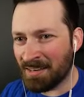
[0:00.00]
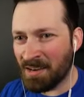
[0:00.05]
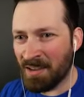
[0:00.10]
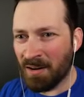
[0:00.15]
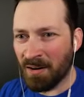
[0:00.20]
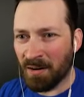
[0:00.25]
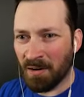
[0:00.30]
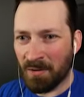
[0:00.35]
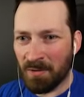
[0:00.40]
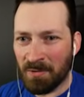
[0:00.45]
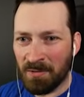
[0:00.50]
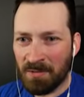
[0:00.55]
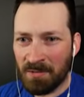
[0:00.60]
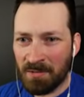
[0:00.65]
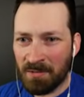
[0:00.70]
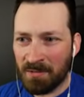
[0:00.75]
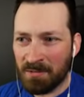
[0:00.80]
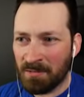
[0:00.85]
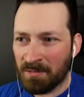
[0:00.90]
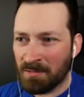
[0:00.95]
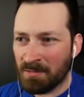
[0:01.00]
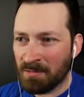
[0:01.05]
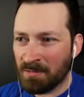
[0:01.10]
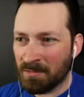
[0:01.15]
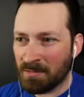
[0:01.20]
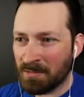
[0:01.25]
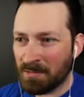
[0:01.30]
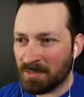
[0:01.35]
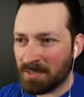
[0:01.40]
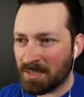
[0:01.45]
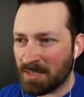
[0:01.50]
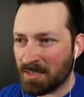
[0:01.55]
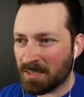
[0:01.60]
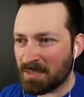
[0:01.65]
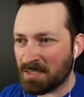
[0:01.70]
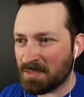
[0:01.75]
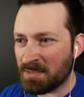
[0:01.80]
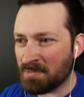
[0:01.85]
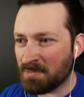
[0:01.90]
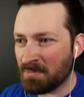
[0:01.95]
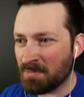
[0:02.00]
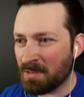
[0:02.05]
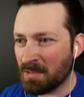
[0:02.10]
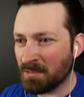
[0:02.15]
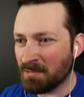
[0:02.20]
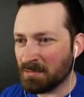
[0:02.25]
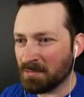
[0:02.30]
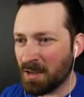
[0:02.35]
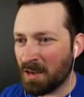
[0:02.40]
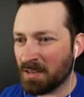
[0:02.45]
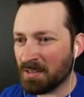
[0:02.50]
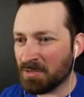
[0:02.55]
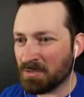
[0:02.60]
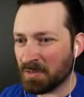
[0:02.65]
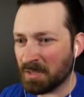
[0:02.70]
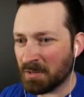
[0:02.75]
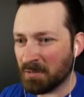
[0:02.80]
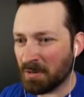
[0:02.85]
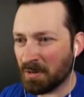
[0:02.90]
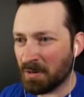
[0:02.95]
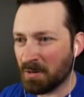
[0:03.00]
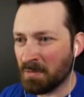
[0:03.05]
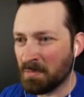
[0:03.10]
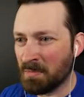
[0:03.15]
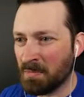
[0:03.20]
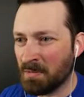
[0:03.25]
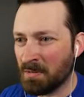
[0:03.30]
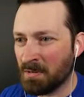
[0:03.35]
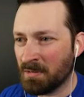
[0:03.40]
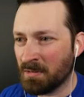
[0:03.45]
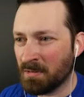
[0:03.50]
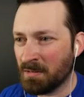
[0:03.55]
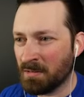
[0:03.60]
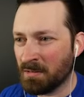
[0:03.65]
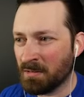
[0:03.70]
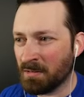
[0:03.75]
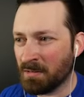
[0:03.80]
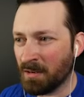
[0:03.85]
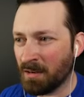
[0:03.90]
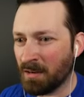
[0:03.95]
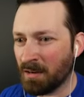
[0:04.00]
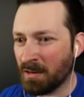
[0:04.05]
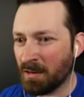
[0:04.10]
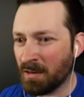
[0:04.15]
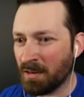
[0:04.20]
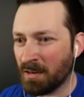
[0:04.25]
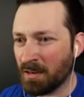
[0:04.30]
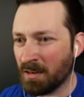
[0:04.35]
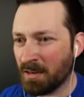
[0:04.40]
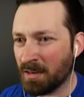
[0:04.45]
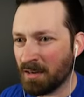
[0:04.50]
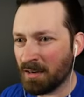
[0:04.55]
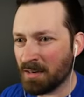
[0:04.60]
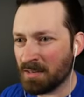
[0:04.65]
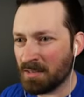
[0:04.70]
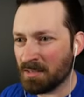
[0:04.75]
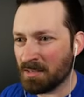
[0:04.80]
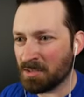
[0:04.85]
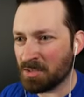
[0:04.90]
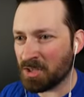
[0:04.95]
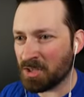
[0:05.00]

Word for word: no. Looks like it's a laundry room. Uh, anything